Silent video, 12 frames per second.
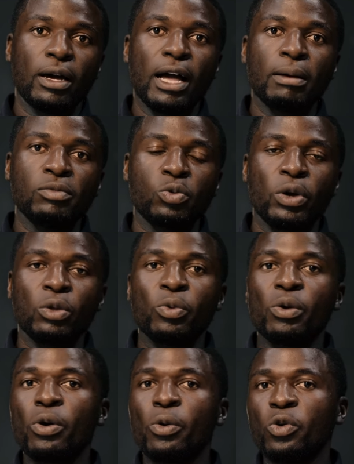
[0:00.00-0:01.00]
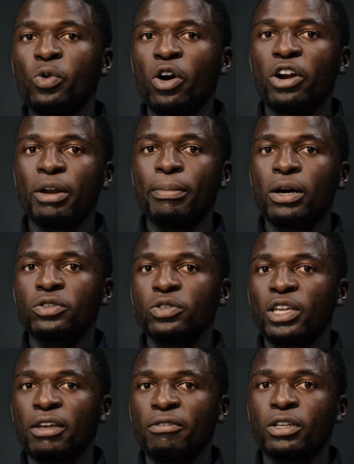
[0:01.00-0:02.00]
comes when we are about
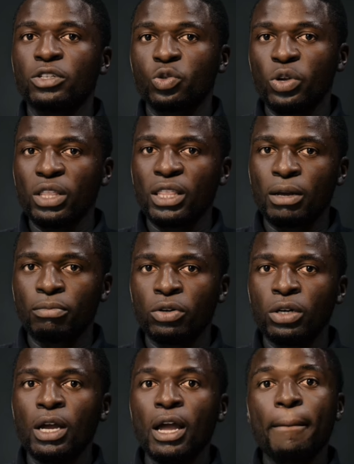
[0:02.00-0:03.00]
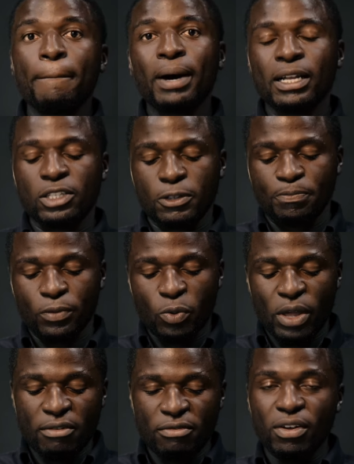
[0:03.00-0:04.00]
to give the street number, but
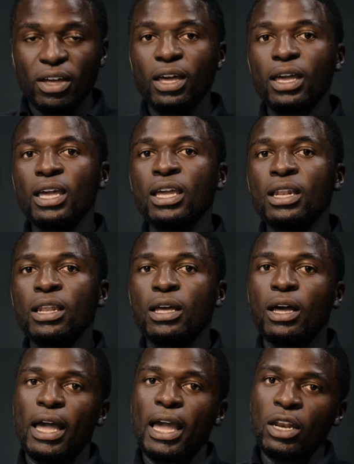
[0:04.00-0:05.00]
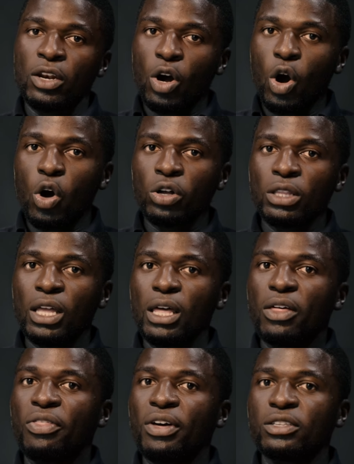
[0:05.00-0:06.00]
we have in and on
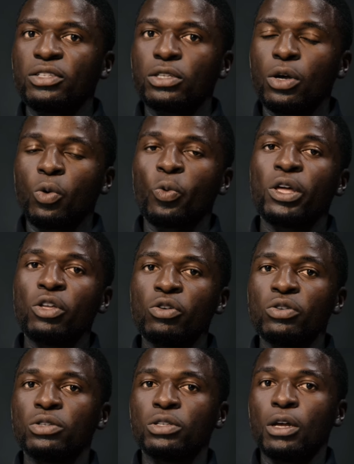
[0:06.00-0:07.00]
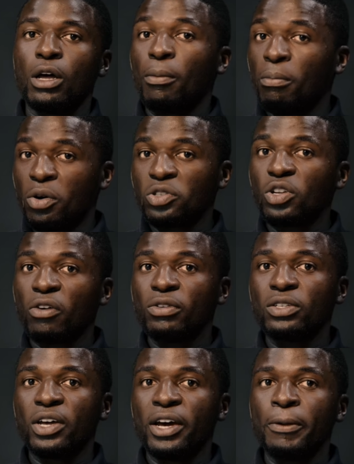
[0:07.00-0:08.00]
that we use most of
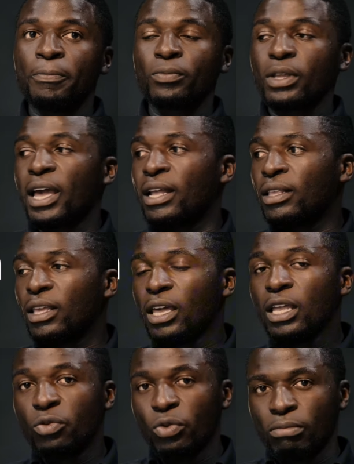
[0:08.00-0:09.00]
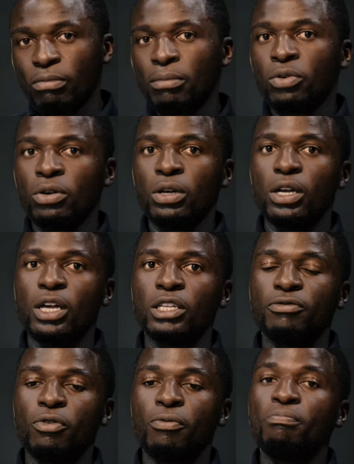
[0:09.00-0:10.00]
the time. And in, remember,
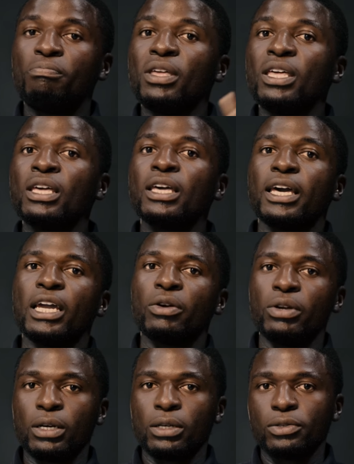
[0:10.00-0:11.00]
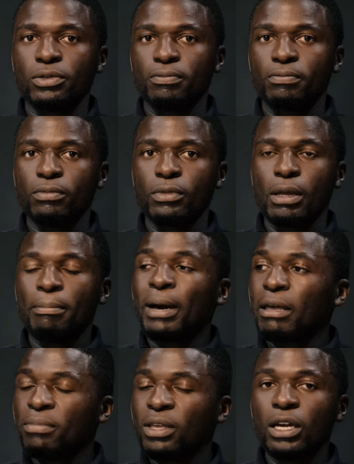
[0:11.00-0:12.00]
it's for big areas.
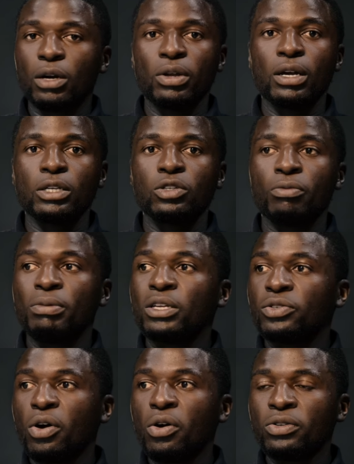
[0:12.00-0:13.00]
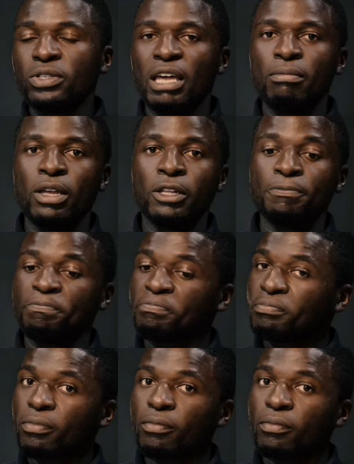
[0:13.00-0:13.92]
By big areas or big zones, I mean